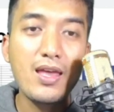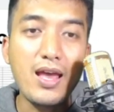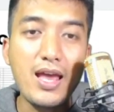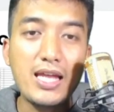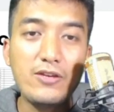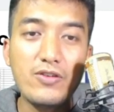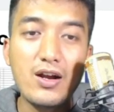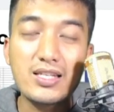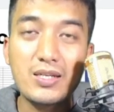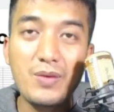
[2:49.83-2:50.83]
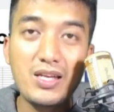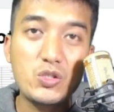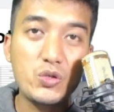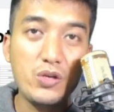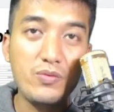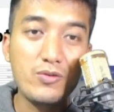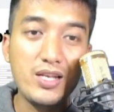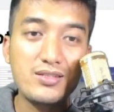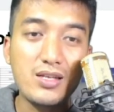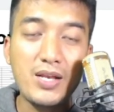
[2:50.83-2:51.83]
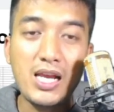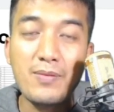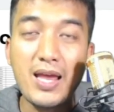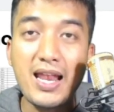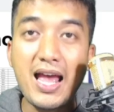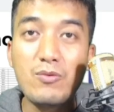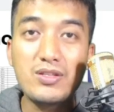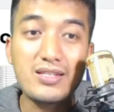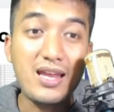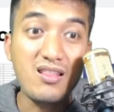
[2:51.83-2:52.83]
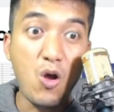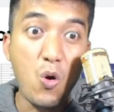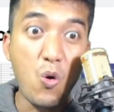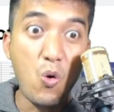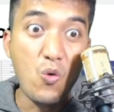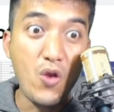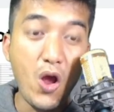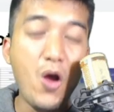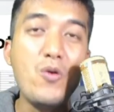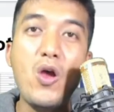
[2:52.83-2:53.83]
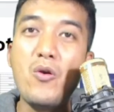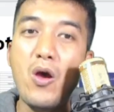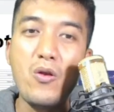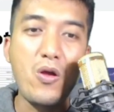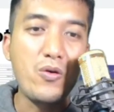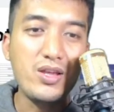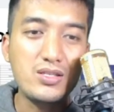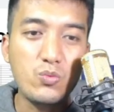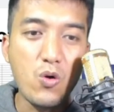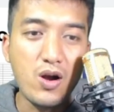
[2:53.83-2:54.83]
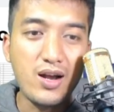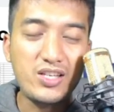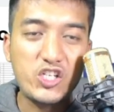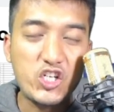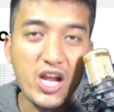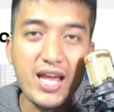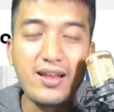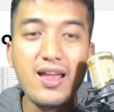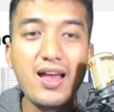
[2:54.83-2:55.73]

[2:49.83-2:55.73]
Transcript: and if you're asking me should you be really summoning him, and I would say no, no, no, no, no, he's worth shit.